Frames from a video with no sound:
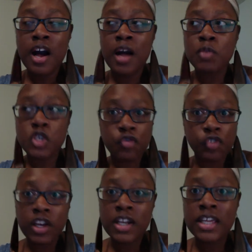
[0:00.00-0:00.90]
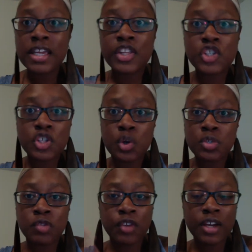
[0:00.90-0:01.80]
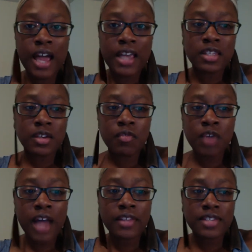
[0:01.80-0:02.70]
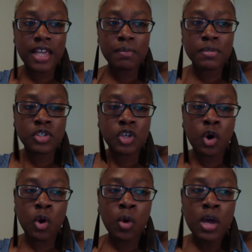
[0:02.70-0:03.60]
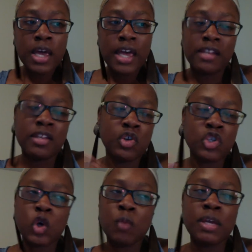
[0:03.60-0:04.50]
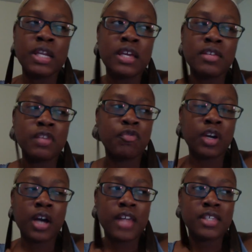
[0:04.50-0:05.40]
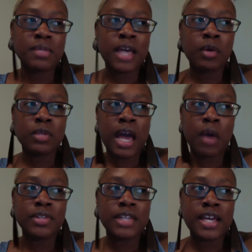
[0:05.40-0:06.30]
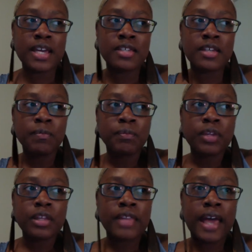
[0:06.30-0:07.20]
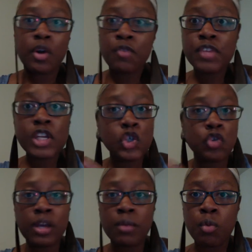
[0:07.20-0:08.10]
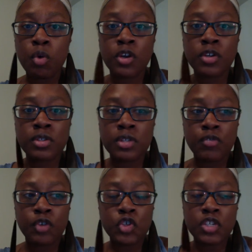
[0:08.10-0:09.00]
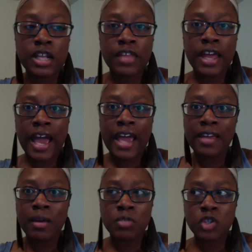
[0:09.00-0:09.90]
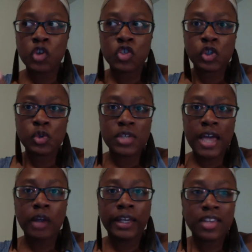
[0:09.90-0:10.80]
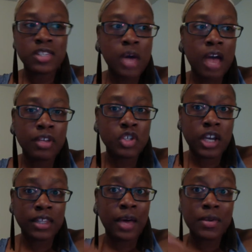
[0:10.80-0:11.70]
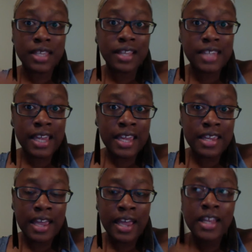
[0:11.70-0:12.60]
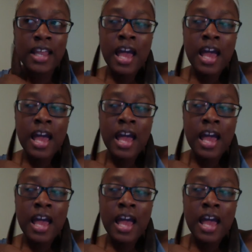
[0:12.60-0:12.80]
just flooding into those different kinds of concepts. So, and there's so many different concepts out nowadays that are featuring more diversity that I am starting to lose count. Like I still haven't checked out Sense8 yet.